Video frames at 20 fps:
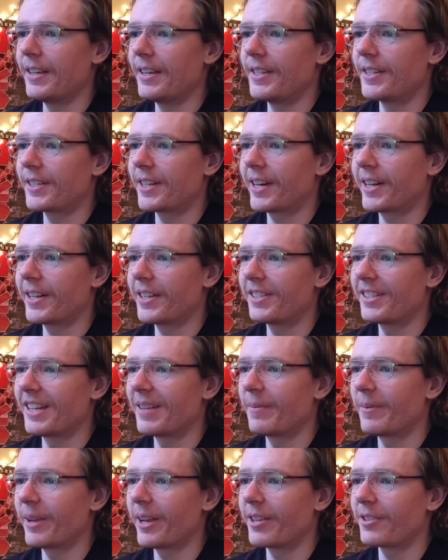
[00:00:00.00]
it's kind of the
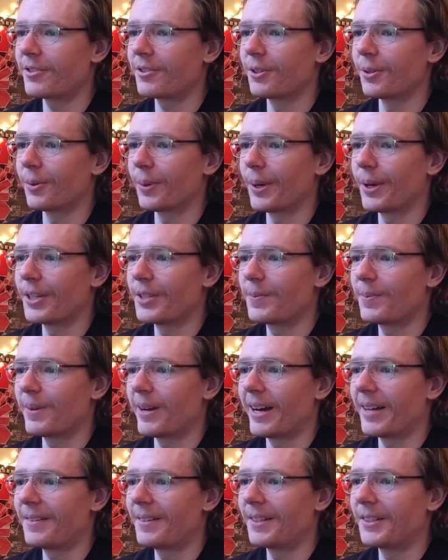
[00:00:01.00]
same thing as Der Riese,
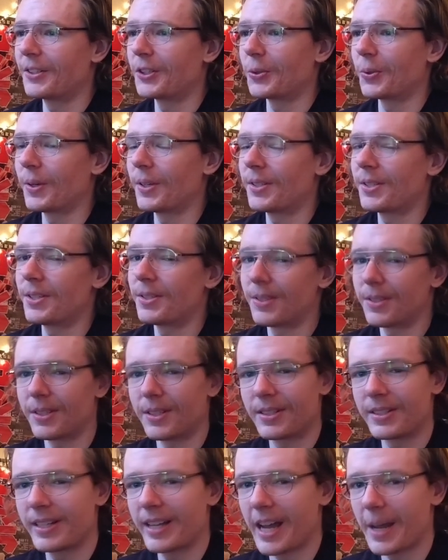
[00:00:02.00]
but I think Der Riese is
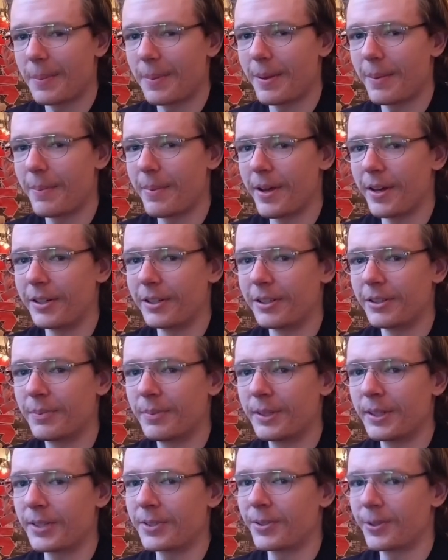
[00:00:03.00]
just a tad bit better
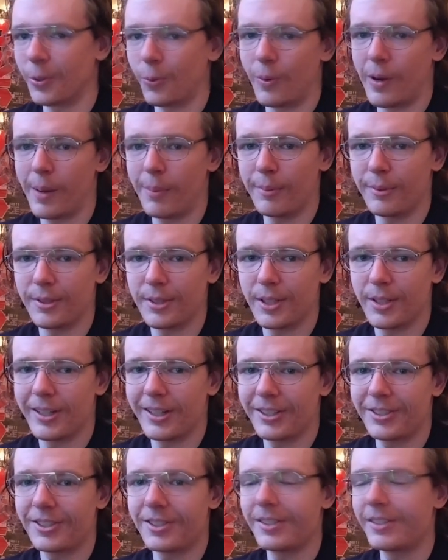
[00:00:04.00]
because of the weapon
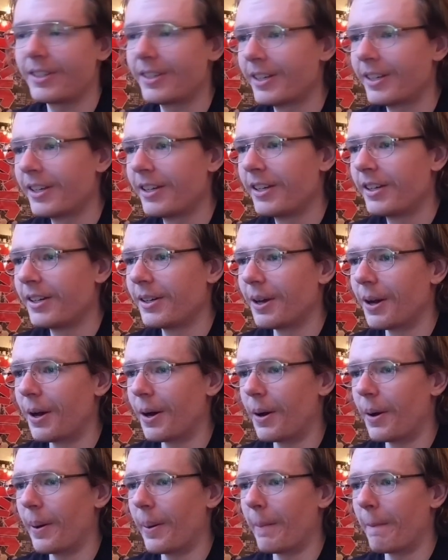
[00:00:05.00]
selection.
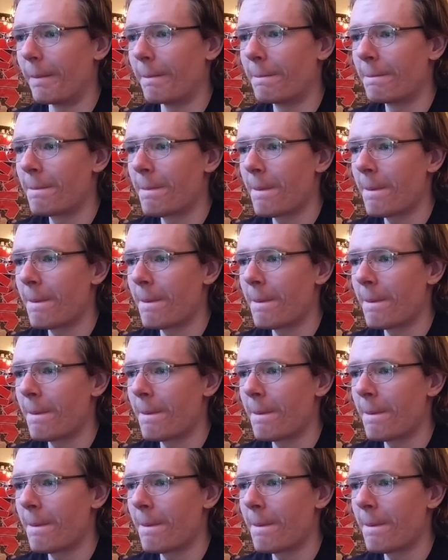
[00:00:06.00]
I